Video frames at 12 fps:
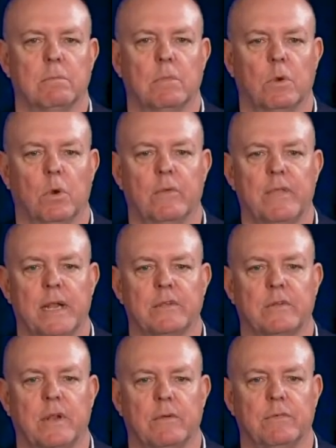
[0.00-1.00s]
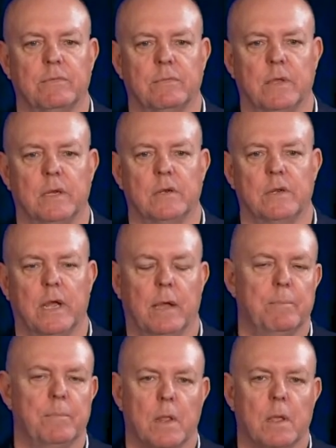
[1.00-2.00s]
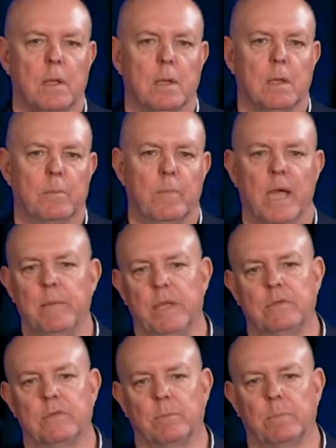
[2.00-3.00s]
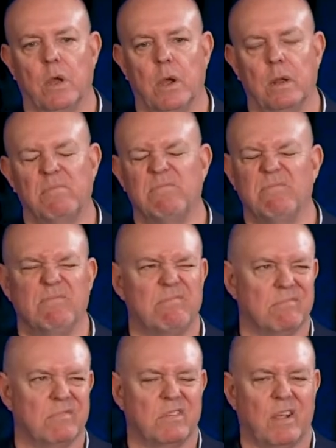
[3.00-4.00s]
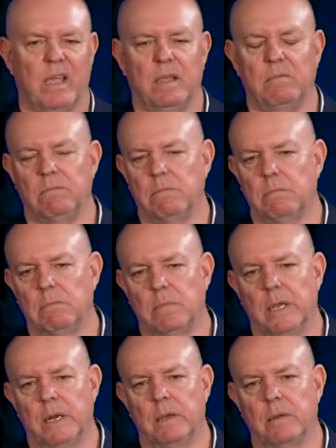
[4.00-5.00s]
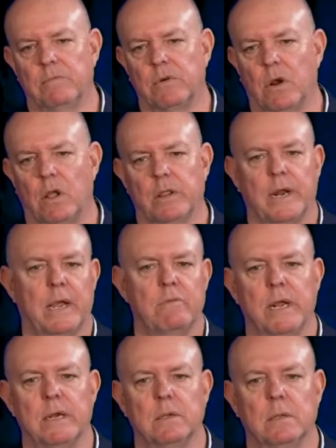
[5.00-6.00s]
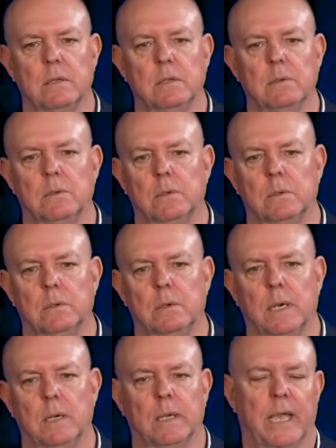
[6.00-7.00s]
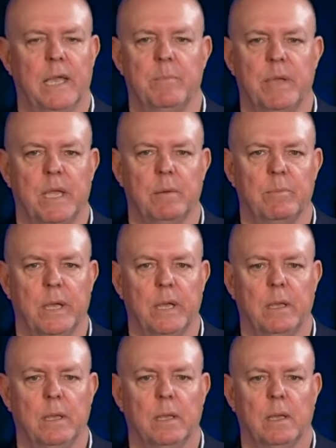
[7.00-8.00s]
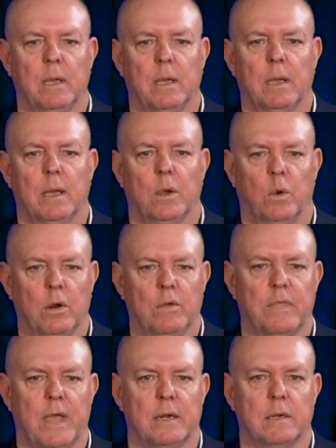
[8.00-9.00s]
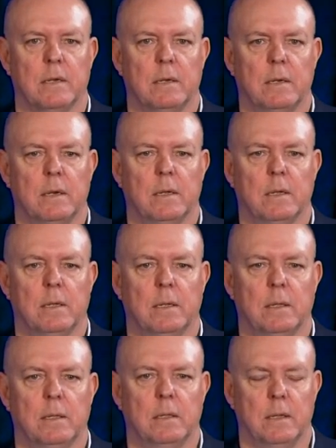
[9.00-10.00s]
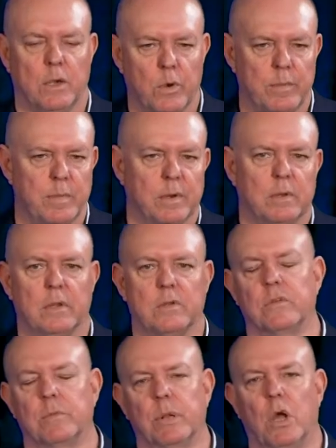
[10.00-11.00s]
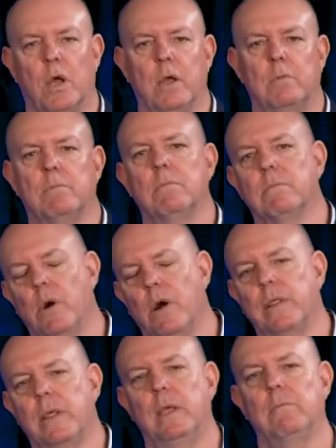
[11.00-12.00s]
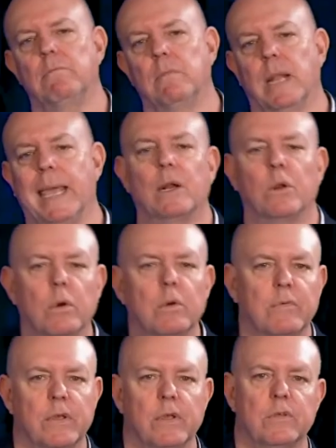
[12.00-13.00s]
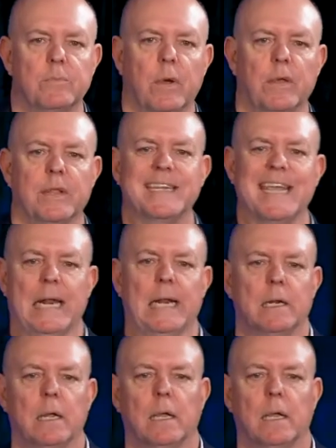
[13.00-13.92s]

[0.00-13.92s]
all of that stuff that may be supplied, say, for a holiday rental or Airbnb. All of that equipment that's supplied by the landlord for use by the tenant